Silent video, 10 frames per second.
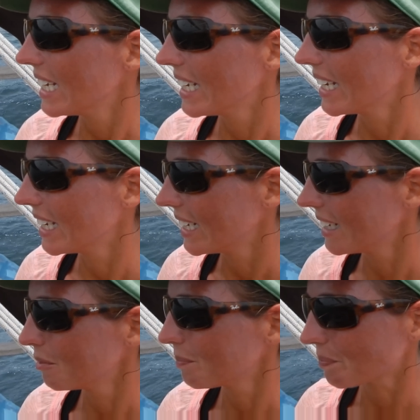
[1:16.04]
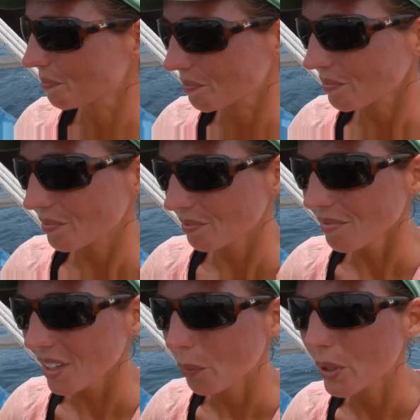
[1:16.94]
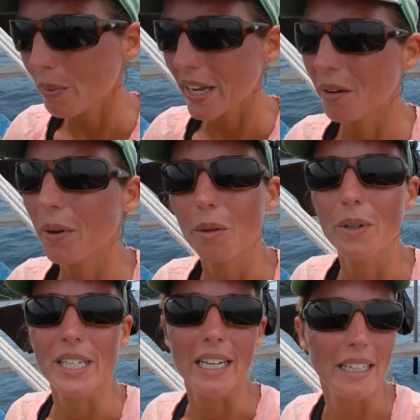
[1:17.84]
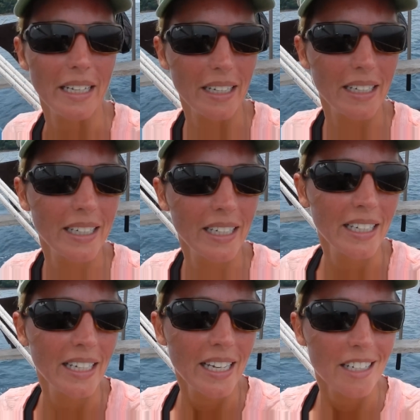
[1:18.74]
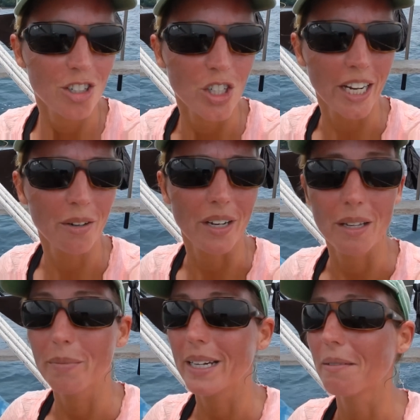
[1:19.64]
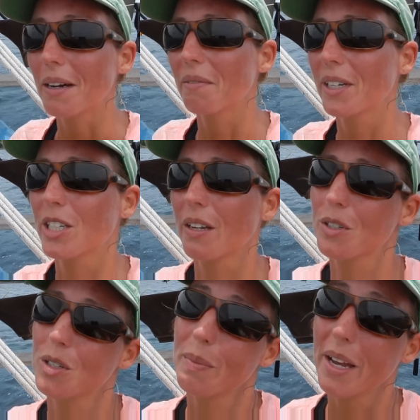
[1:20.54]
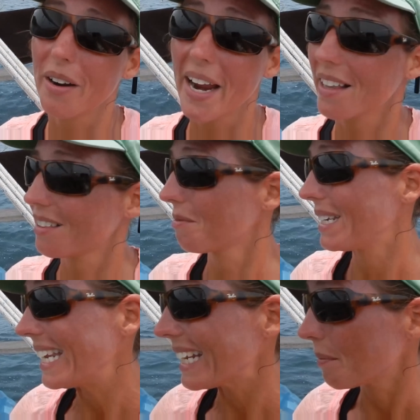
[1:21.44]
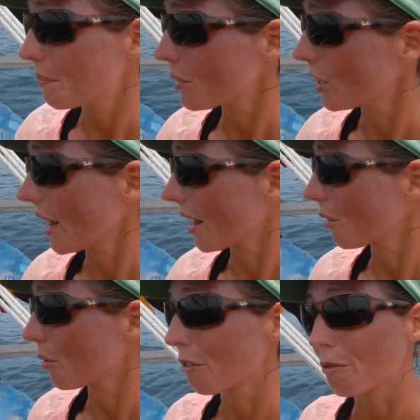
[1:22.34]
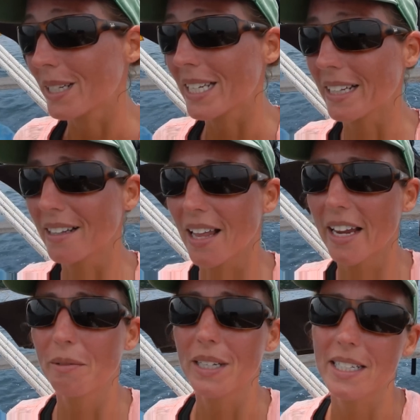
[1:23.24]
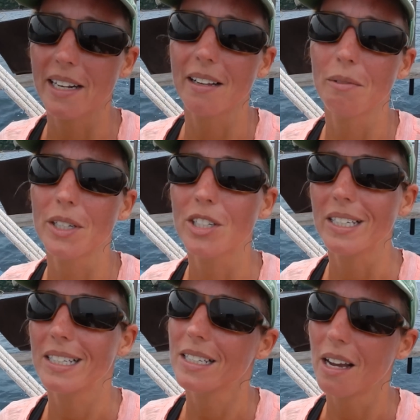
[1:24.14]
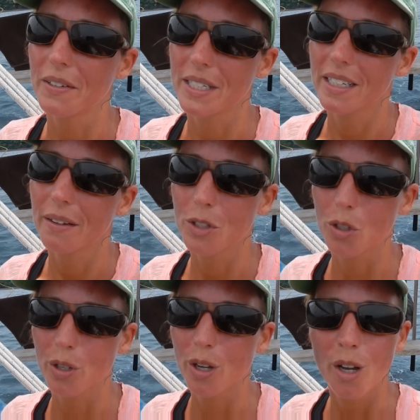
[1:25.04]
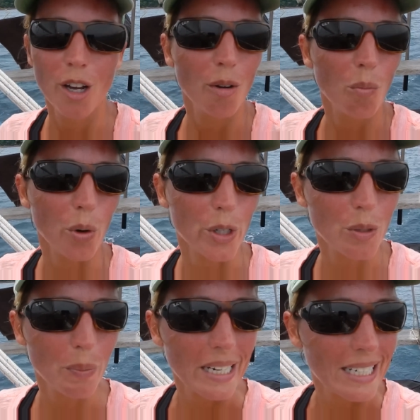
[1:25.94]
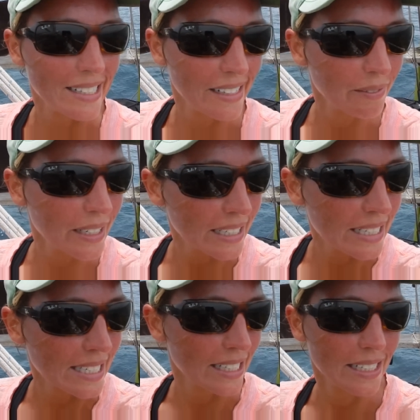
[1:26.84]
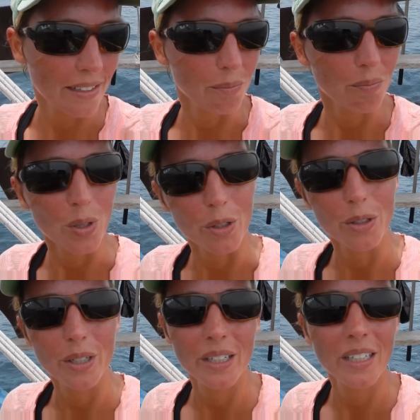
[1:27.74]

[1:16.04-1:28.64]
And then we're debating whether we take the Genoa, the big one, which gives us a better angle, and we needed a good angle, or if we take the light wind sail, which is obviously gives you more speed and light winds, and we're